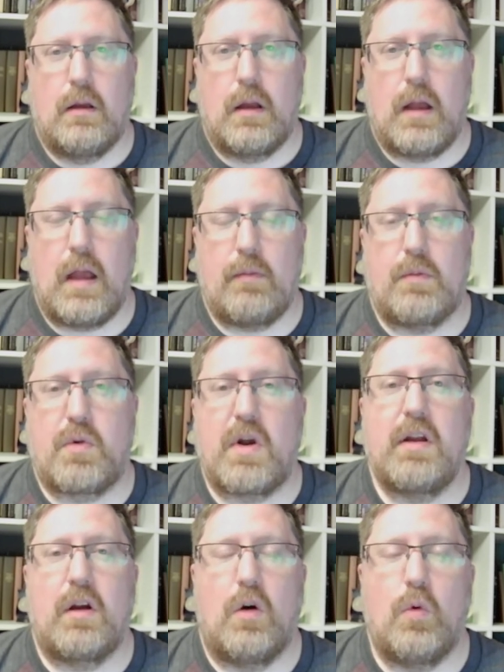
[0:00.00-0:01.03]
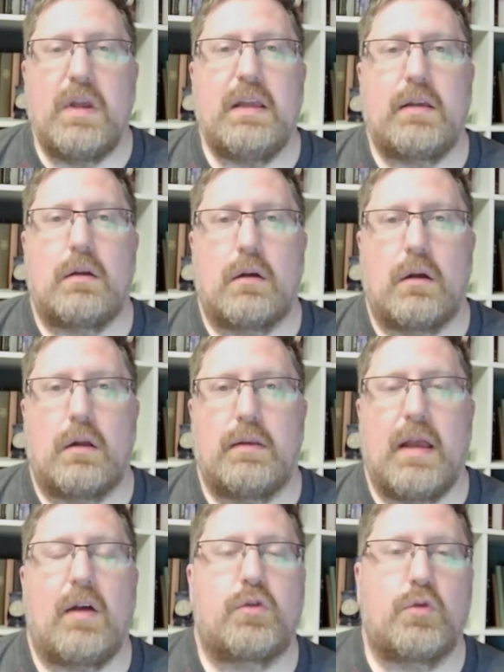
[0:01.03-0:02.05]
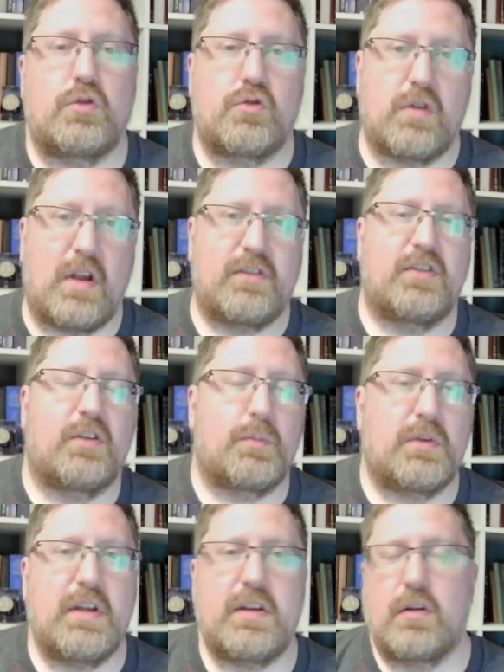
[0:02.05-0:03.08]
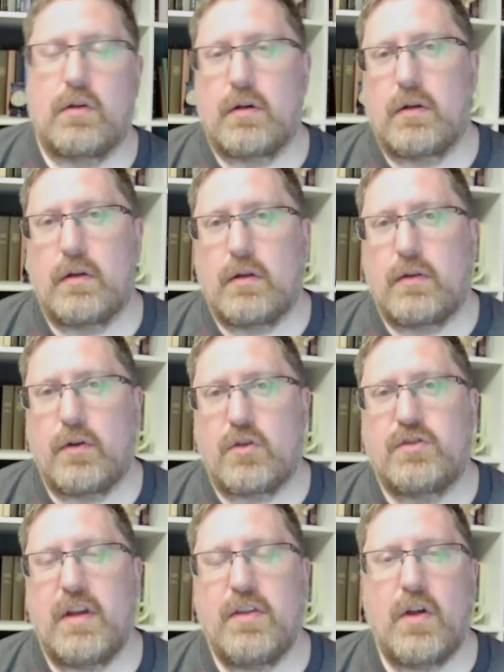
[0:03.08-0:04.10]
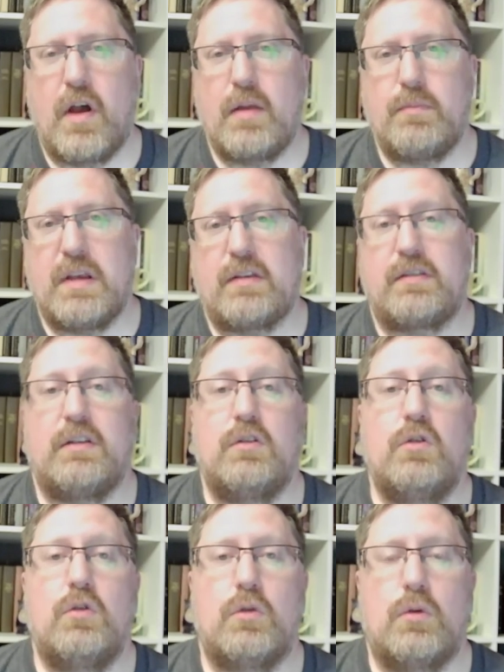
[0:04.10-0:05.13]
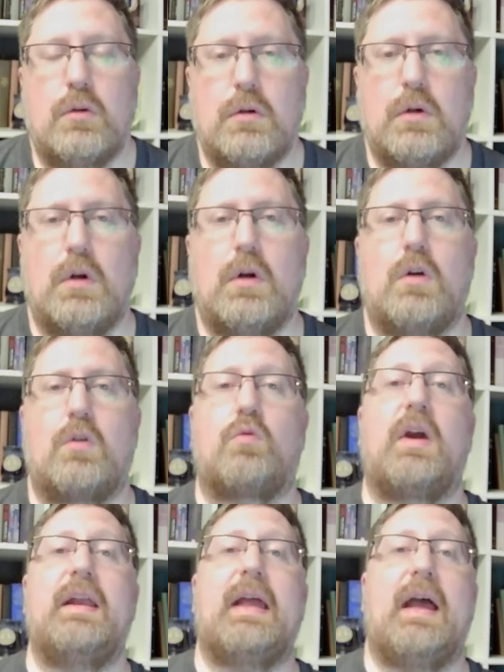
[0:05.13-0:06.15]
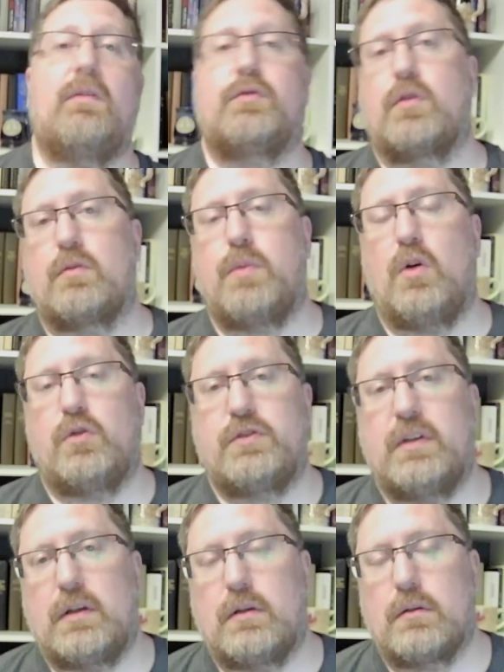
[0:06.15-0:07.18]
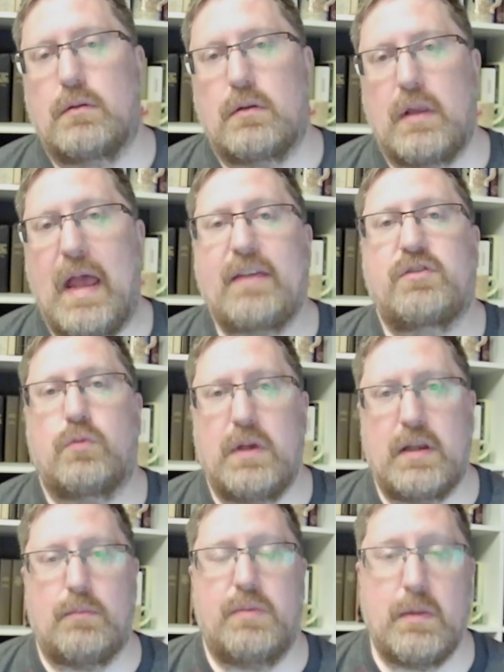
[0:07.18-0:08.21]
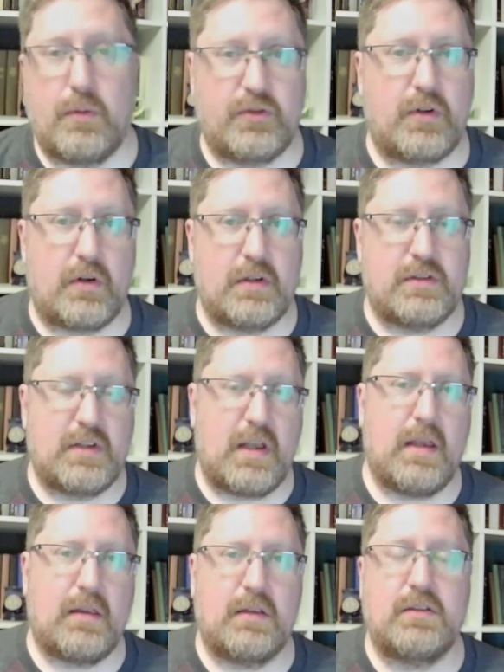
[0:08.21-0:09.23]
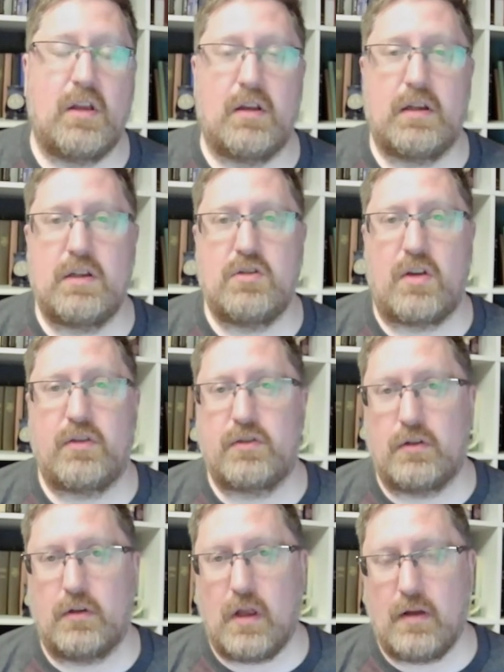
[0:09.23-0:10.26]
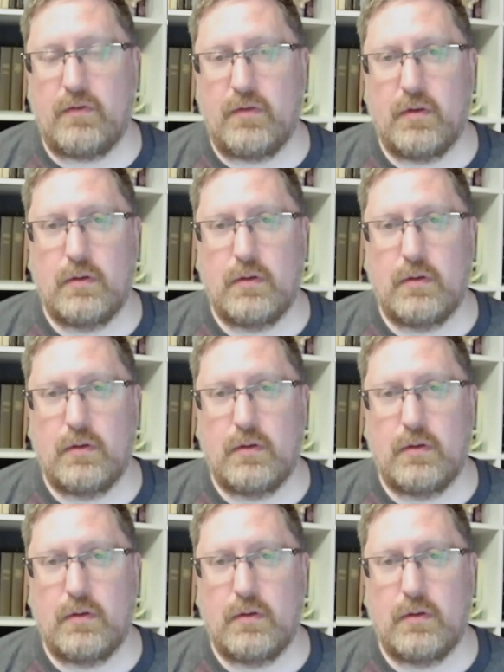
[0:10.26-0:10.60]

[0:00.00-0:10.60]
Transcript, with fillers: I've been praying all week on how to address this particular Thursday thought because I knew right after posting last week and people started saying that telling each other to love,